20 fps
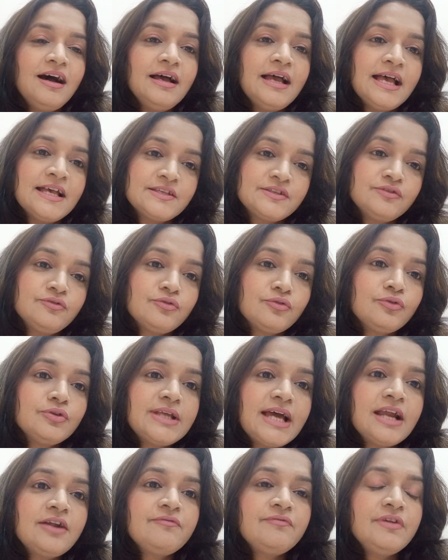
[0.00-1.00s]
As you know
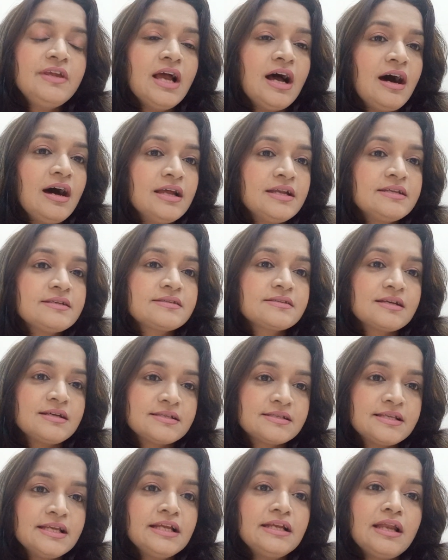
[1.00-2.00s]
that we are
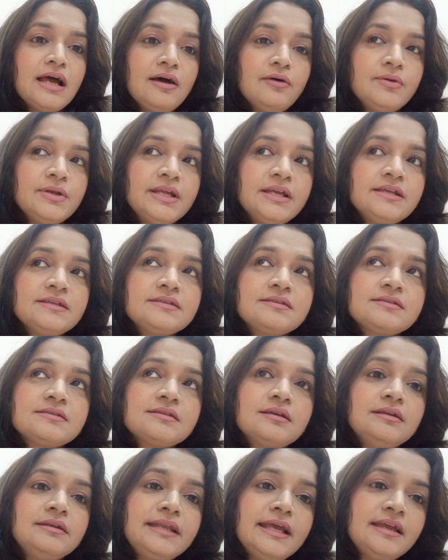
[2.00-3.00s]
discussing nowadays
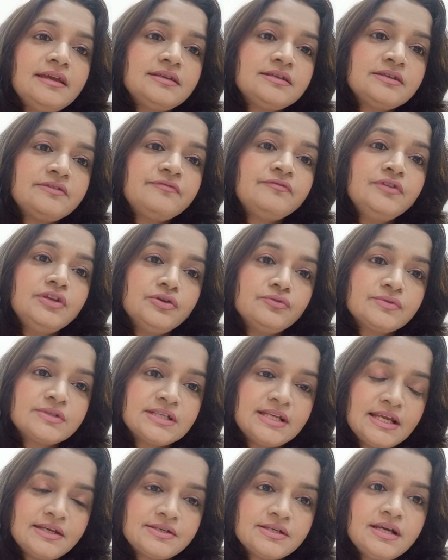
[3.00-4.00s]
a negative
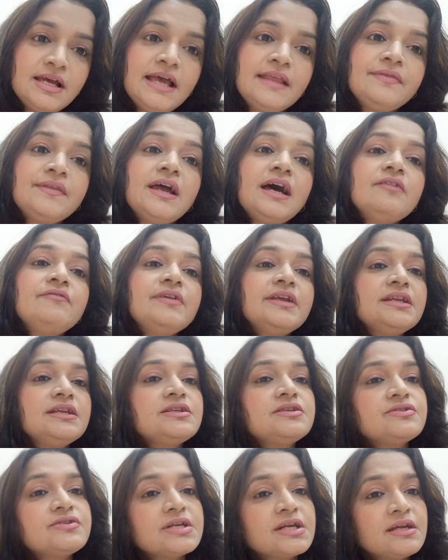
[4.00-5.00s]
newsletter, and they are very
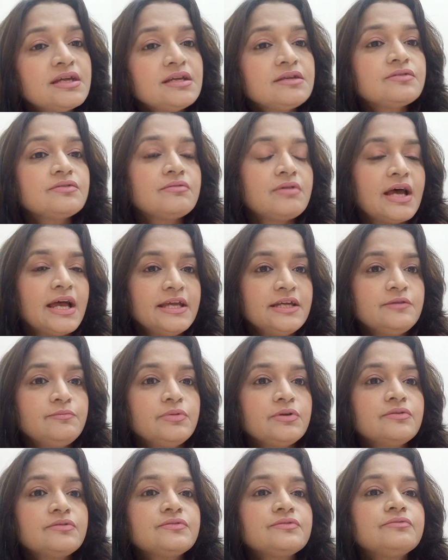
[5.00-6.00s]
tricky to write
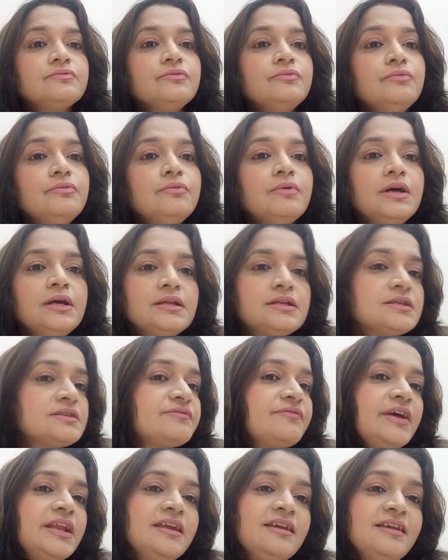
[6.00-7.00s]
because it is
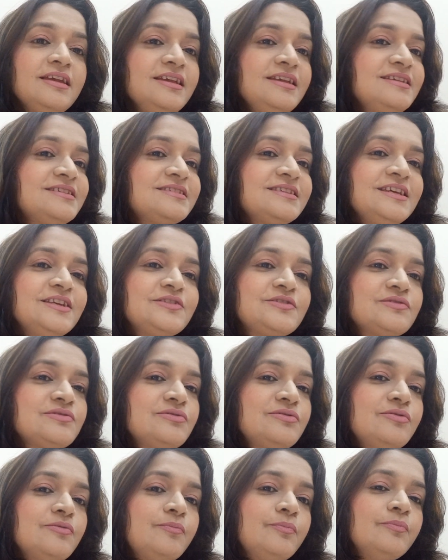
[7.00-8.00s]
very easy
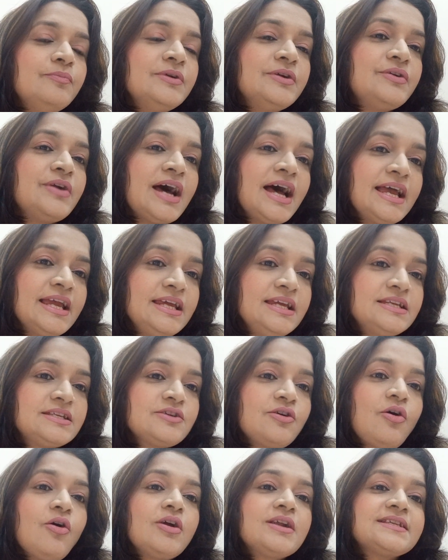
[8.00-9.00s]
to write
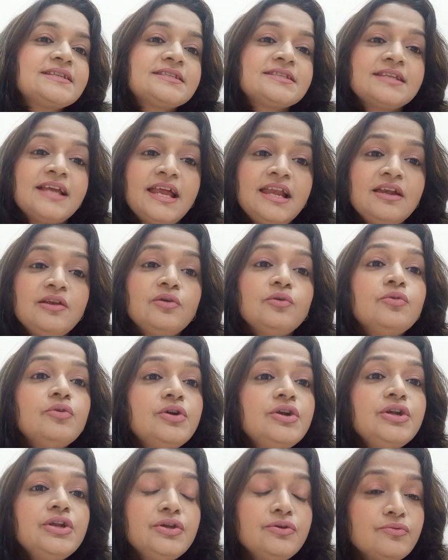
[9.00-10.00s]
or send
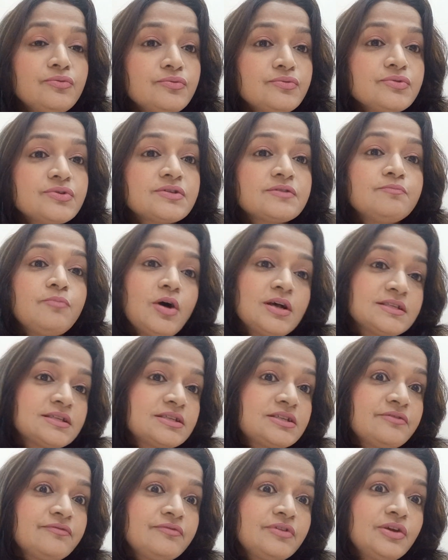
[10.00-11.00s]
good news,
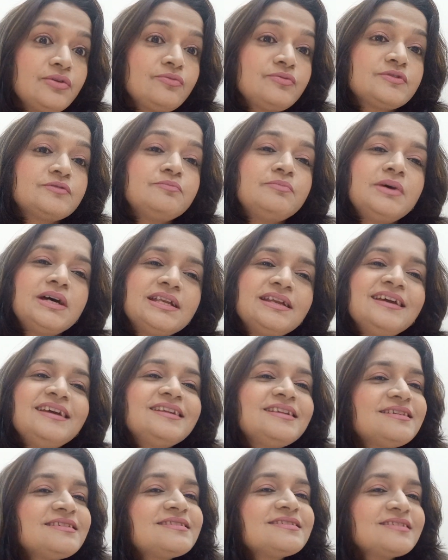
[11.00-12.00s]
positive news, but it
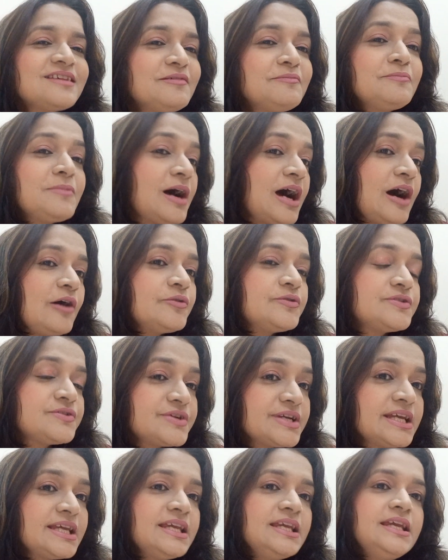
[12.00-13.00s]
is somehow
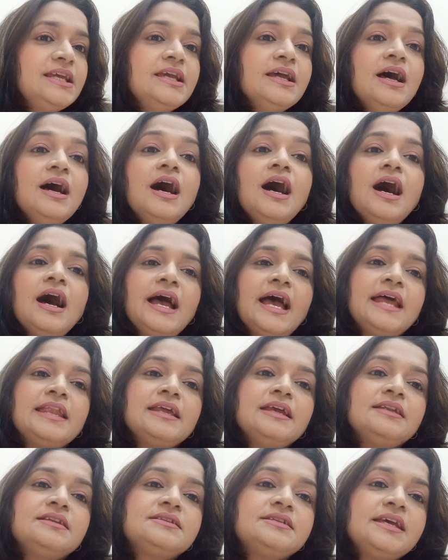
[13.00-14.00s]
tricky, and
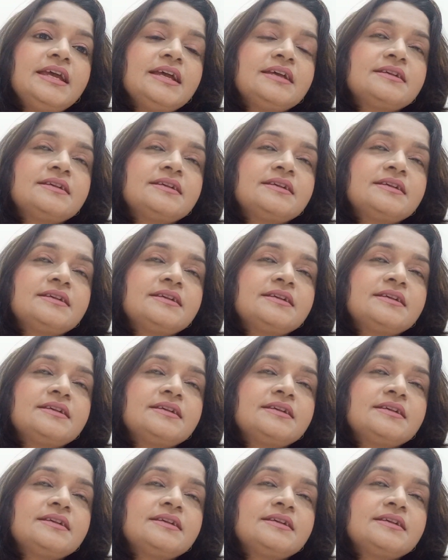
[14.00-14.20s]
it